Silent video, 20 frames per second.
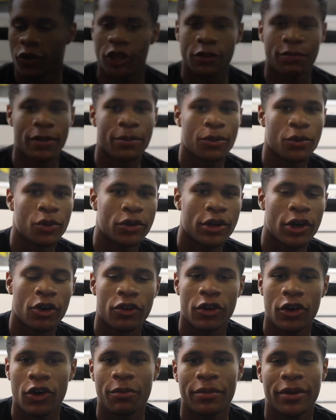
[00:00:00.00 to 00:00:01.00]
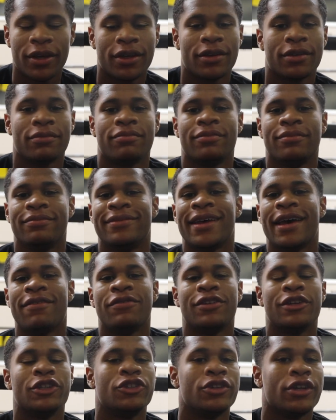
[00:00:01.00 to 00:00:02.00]
For those people who don't know me,
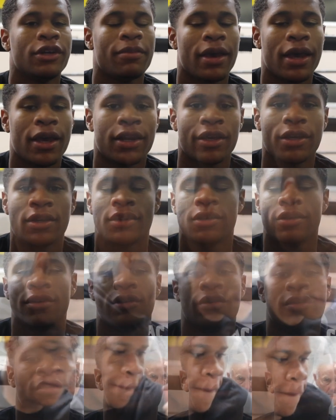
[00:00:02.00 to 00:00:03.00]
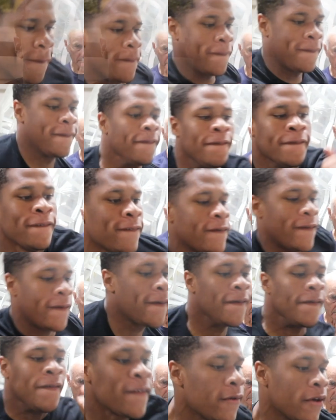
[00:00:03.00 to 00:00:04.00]
Devin the Dream Haney. After a
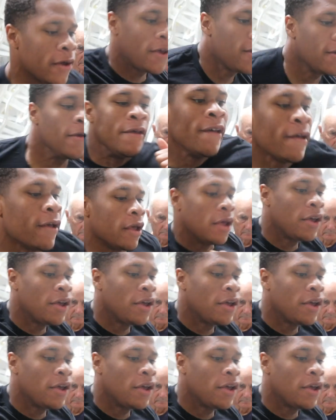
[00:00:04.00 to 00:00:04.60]
hard workout, I